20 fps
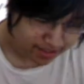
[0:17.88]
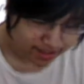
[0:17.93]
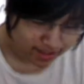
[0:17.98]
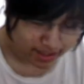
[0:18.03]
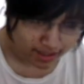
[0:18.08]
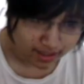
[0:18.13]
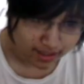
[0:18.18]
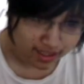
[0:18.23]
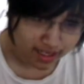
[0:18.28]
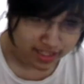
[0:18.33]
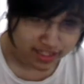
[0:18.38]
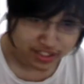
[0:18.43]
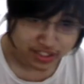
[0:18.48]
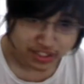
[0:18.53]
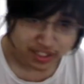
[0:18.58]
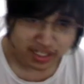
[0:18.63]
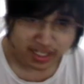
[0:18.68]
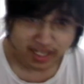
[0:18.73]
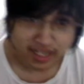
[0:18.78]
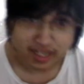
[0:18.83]

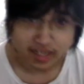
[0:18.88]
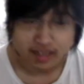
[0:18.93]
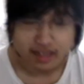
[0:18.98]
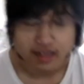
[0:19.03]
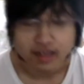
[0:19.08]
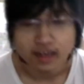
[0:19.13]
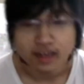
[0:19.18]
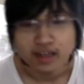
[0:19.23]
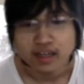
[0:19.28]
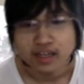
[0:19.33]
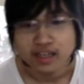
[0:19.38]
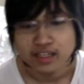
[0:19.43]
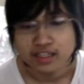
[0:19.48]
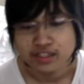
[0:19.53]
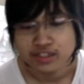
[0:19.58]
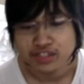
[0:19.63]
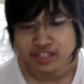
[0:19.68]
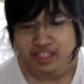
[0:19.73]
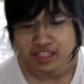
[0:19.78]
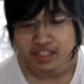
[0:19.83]
Logitech
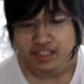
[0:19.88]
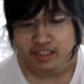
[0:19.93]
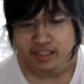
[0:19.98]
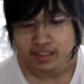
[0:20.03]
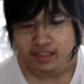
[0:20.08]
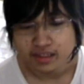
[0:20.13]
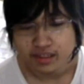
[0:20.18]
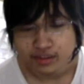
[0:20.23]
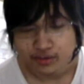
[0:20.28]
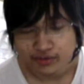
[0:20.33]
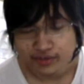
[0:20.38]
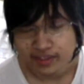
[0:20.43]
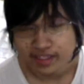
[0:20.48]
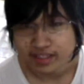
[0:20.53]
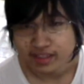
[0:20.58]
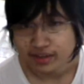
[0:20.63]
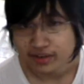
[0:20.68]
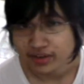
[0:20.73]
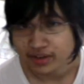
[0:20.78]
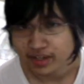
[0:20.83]

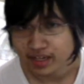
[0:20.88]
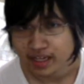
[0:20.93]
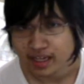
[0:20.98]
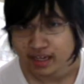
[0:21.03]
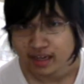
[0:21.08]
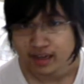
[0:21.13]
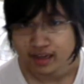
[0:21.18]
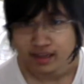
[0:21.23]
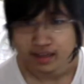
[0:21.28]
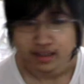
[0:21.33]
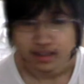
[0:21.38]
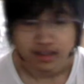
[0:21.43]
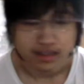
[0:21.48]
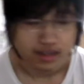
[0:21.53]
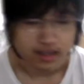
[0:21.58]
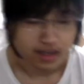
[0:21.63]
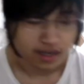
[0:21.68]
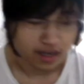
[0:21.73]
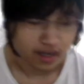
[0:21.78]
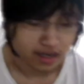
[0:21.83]
G330
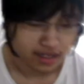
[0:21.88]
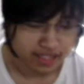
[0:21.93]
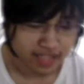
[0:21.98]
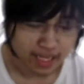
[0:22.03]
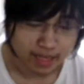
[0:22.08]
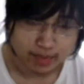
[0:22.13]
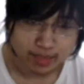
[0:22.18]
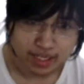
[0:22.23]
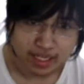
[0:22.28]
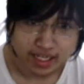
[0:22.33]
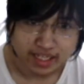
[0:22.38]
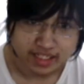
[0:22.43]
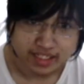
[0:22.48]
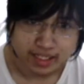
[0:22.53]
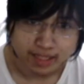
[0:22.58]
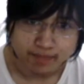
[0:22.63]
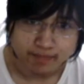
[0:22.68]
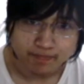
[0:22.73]
gaming headset,